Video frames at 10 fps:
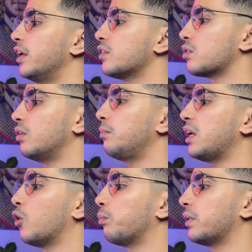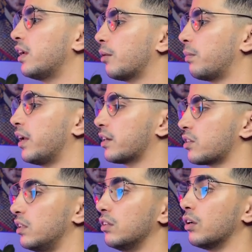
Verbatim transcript: So let me open up actually the